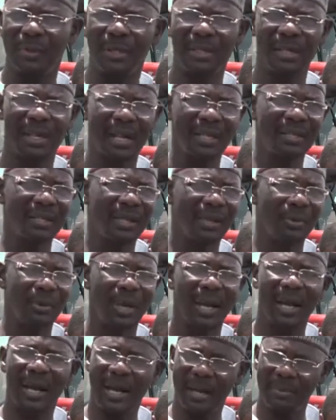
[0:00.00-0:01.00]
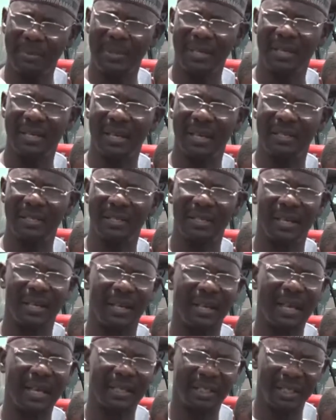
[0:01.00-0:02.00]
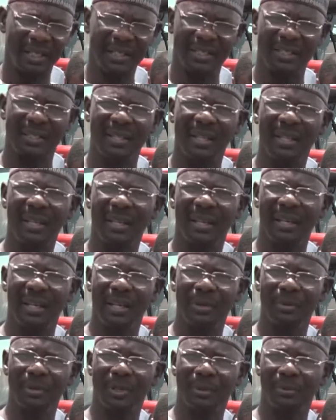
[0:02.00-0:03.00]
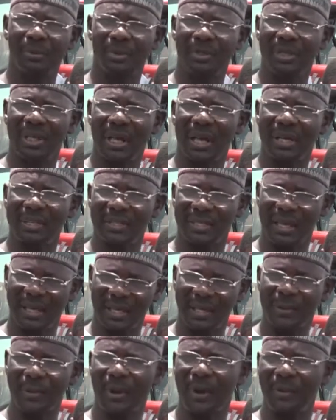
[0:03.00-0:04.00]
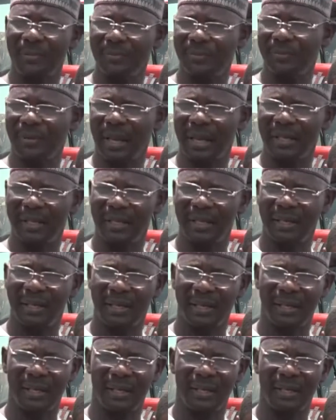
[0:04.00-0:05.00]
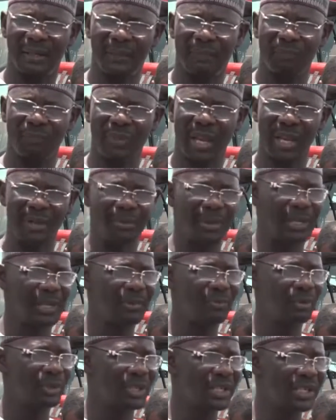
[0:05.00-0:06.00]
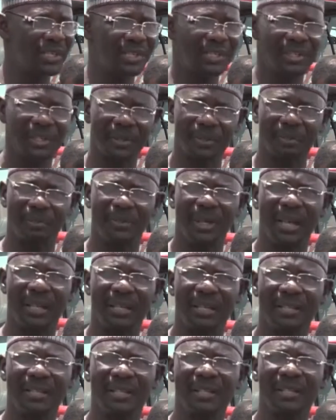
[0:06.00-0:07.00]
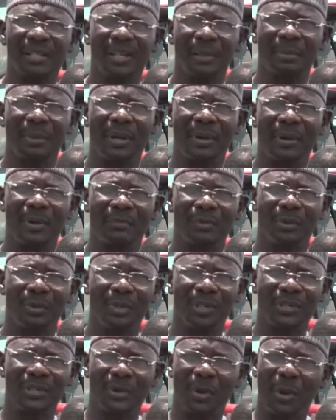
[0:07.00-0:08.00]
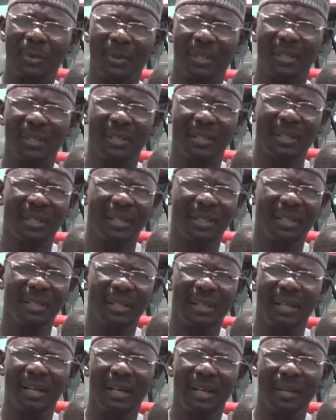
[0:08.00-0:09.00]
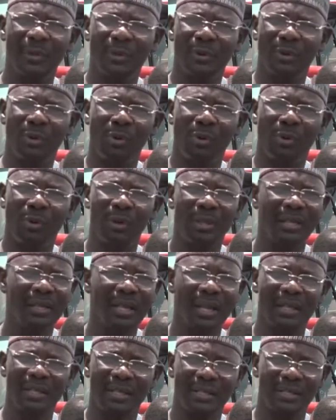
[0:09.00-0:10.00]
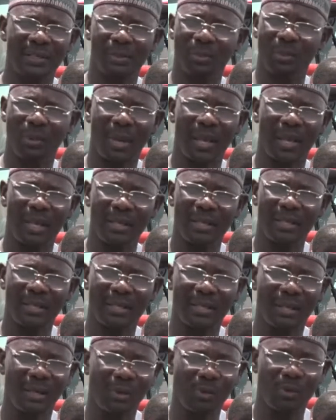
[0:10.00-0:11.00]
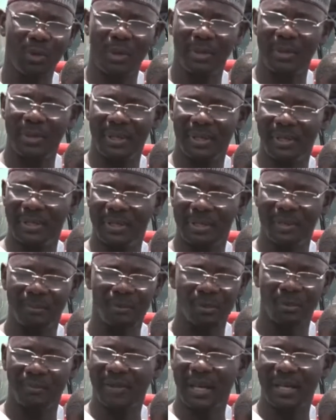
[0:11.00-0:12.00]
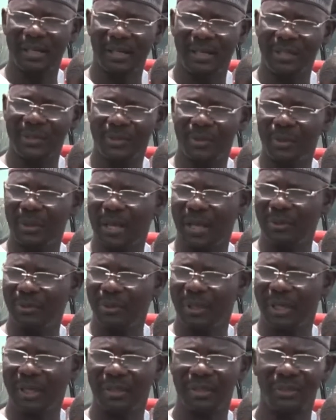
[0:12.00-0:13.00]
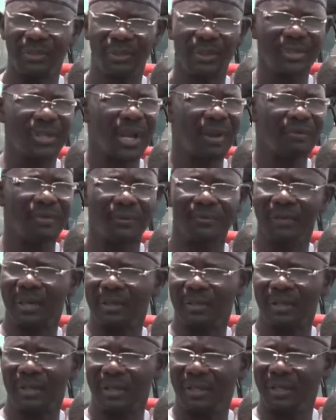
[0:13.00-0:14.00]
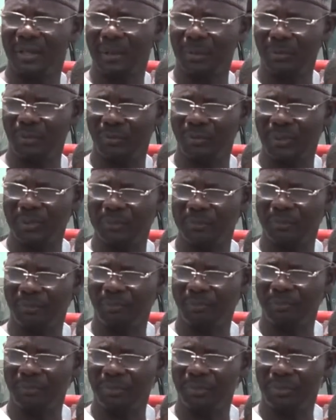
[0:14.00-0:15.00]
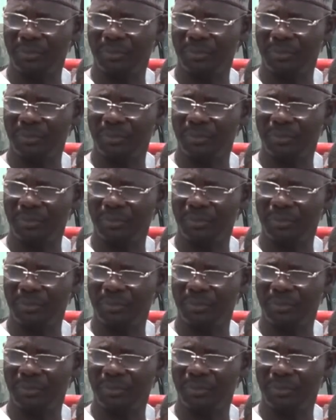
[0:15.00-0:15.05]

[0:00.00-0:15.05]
So, but right now we are happy that at least, you know, the project has taken off. And then I believe with this trip that the Central Bank Governor is coming, you know, all that is required will be provided so that we can just have the factory moving.